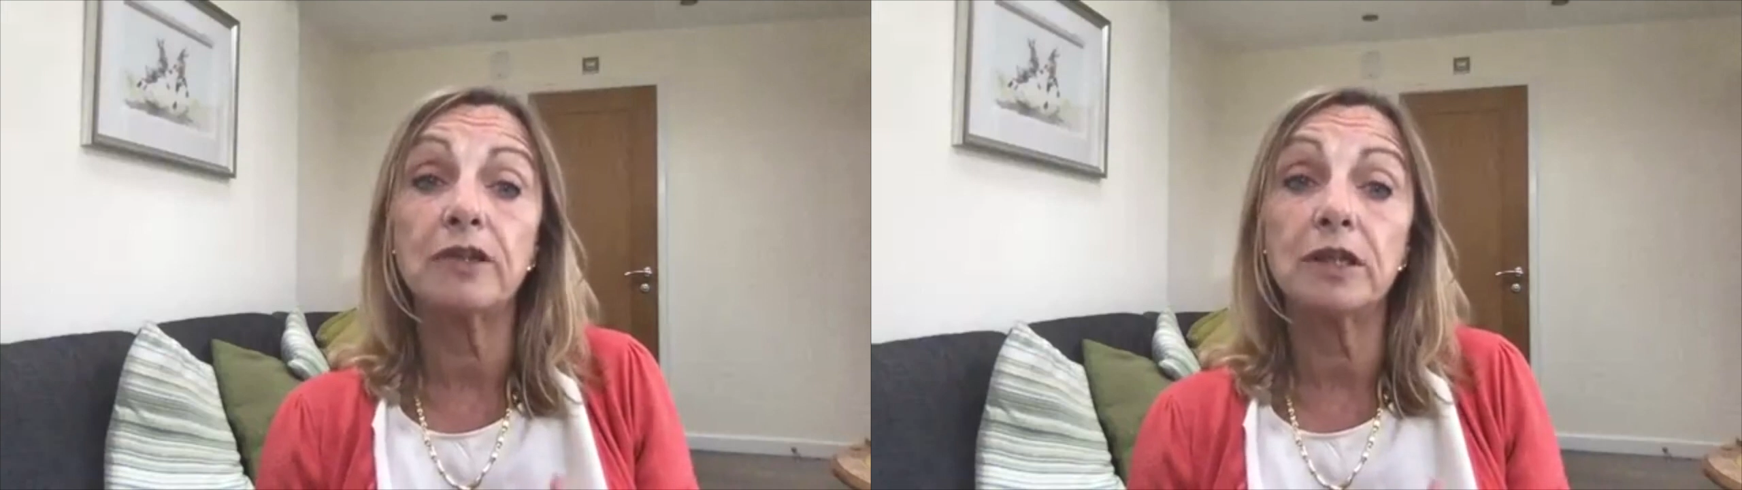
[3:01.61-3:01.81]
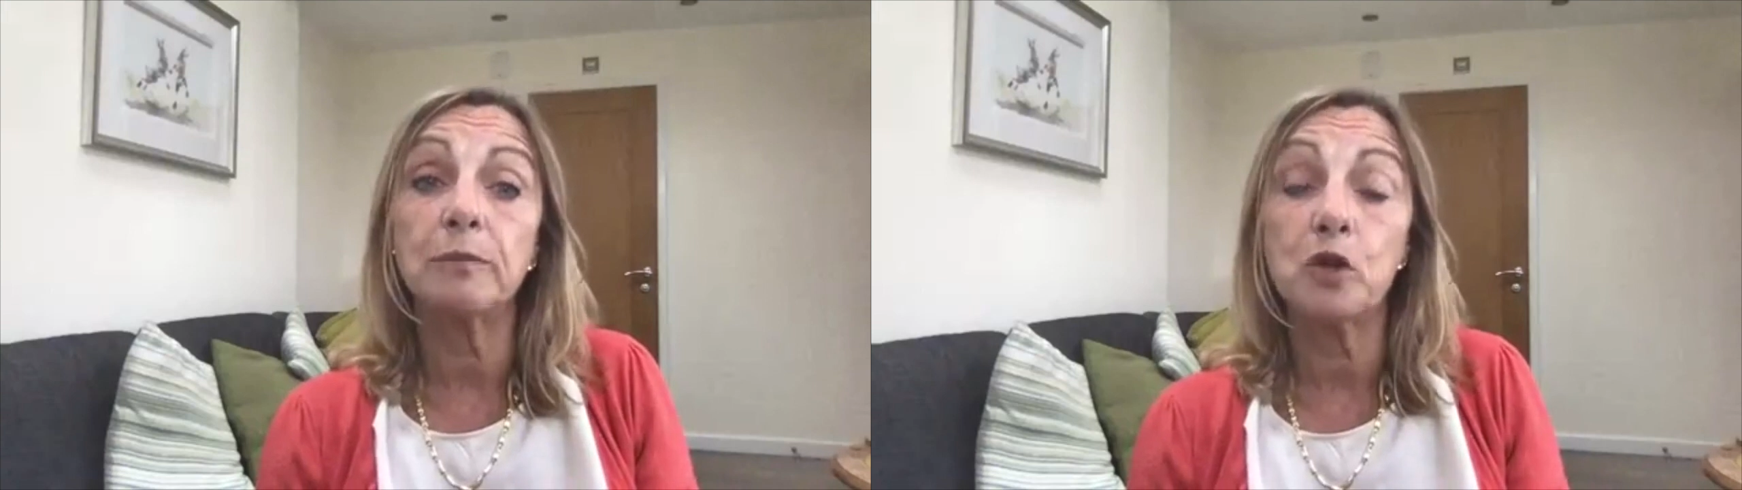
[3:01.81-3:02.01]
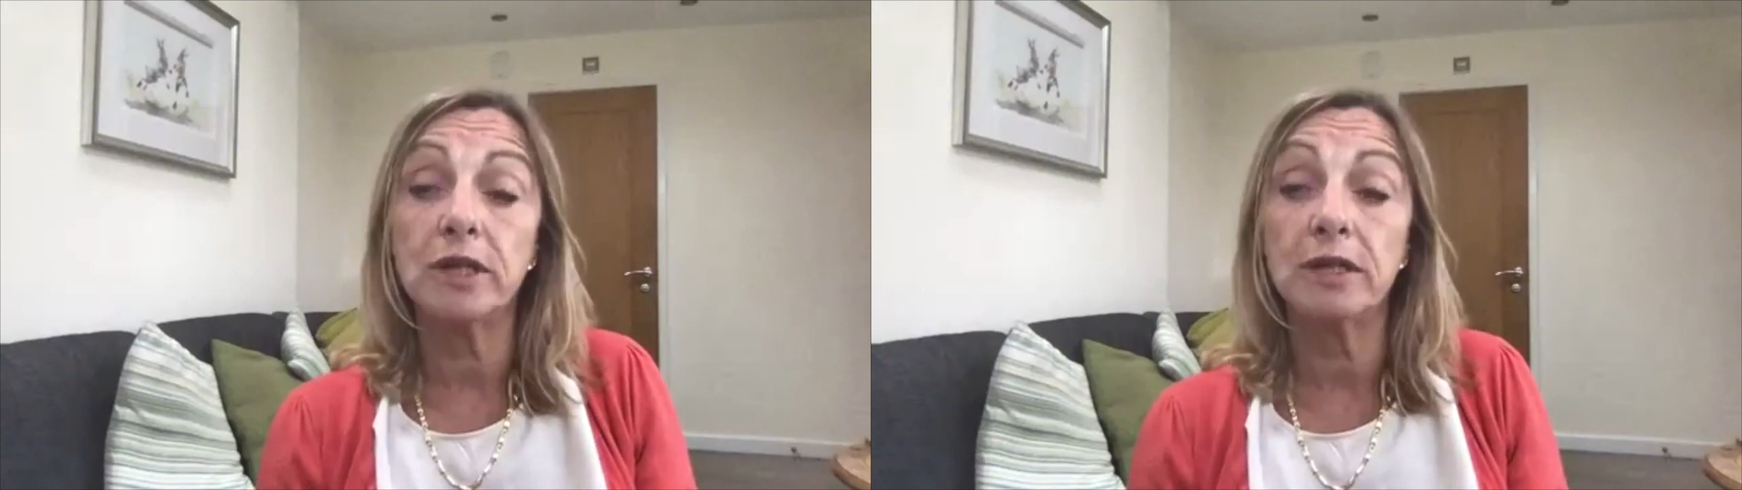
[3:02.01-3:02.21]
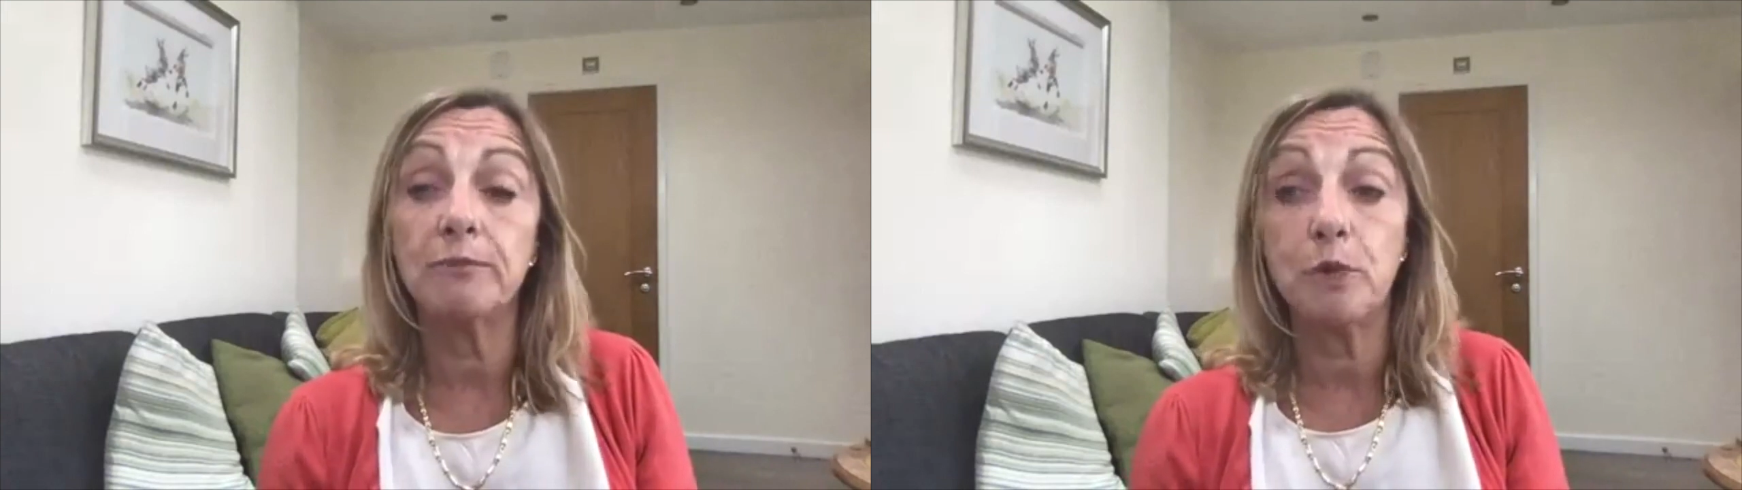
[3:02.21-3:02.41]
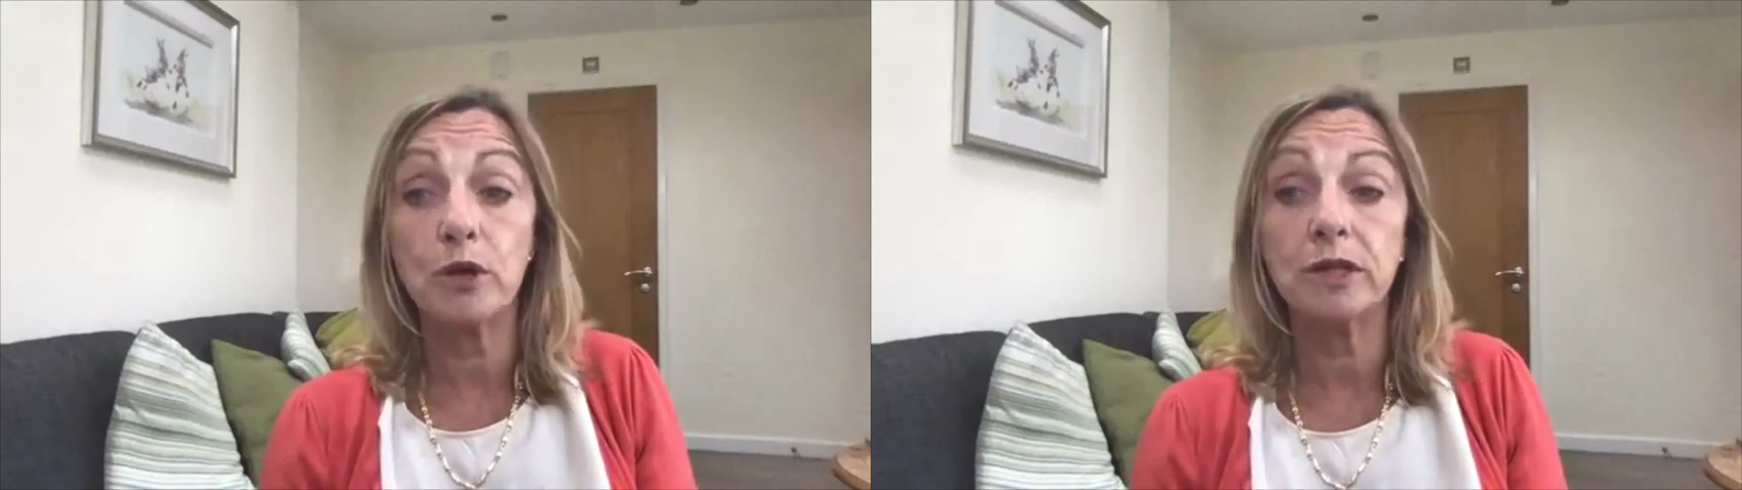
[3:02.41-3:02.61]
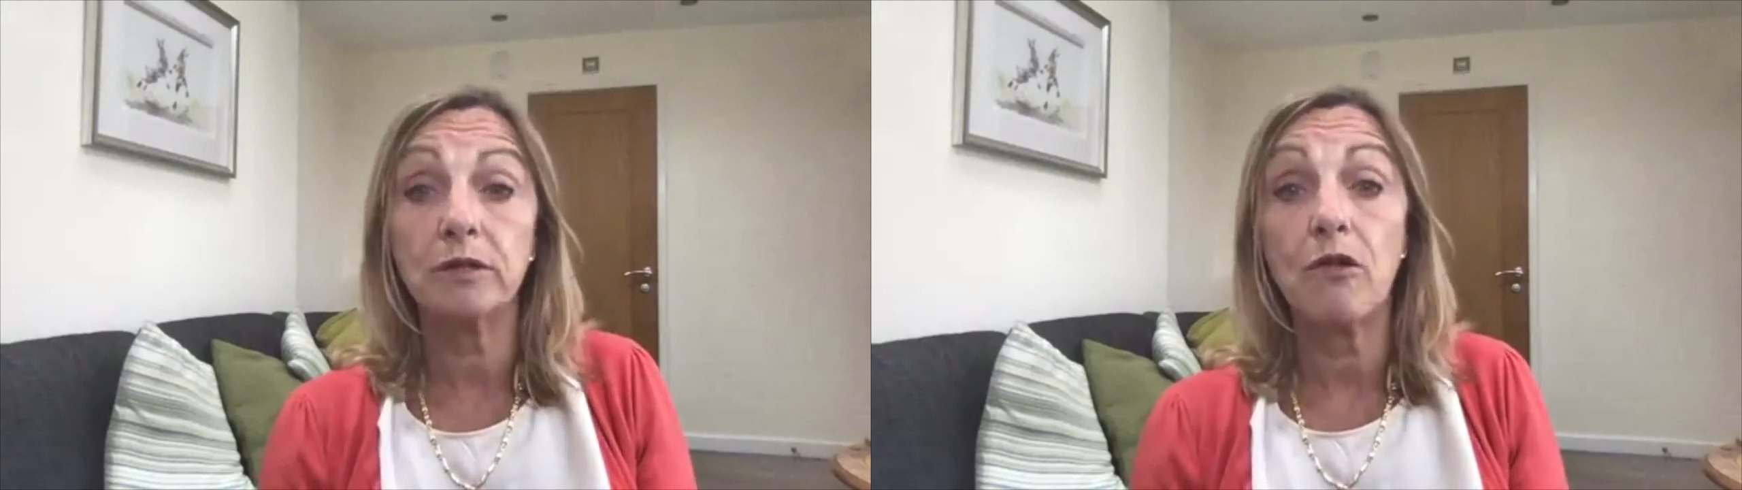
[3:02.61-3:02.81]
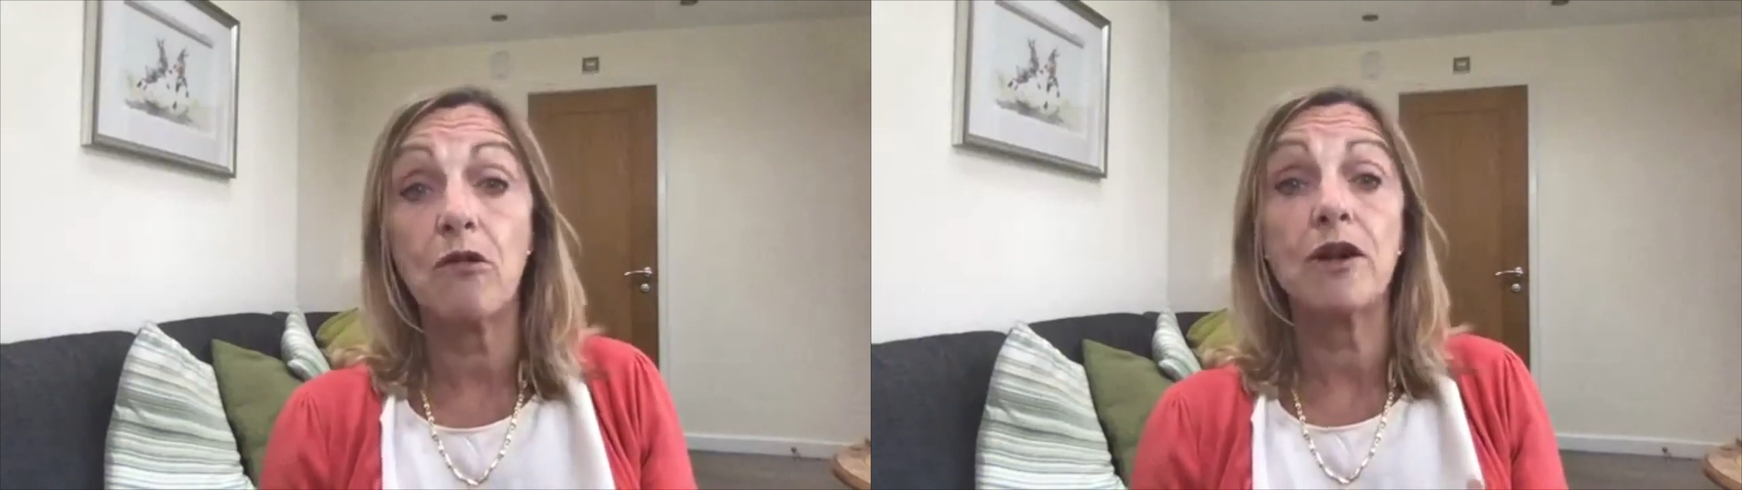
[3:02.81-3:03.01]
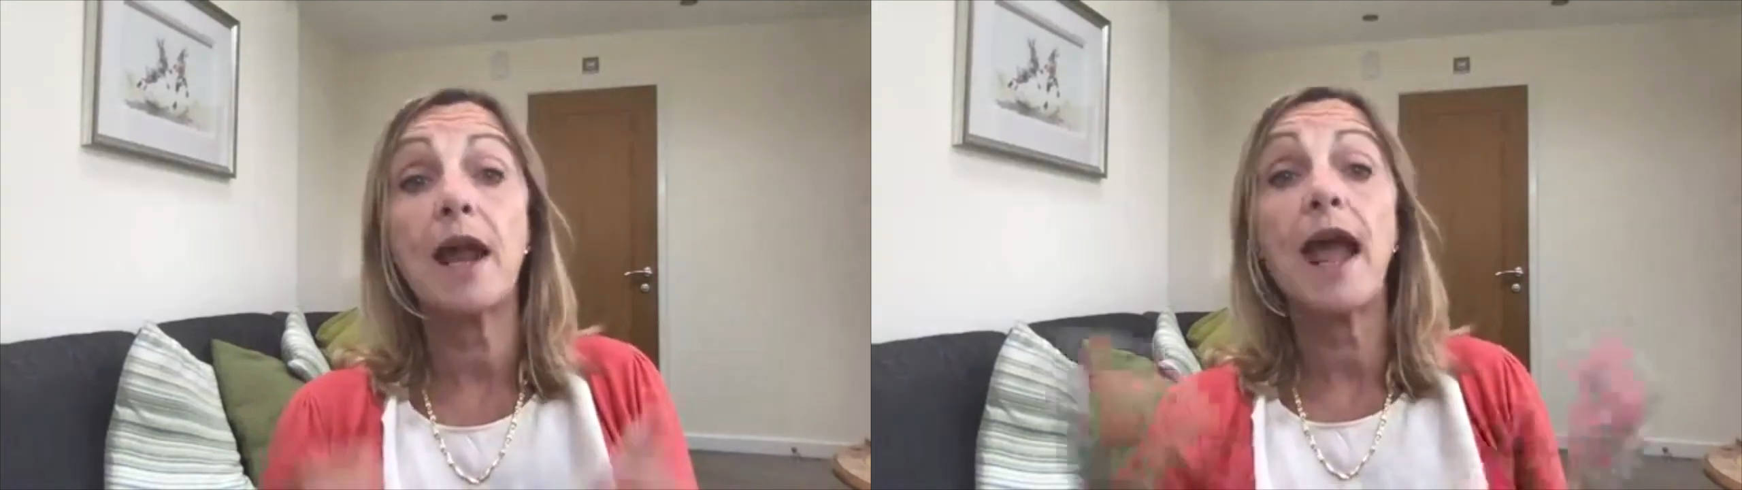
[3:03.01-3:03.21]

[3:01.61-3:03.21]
point or an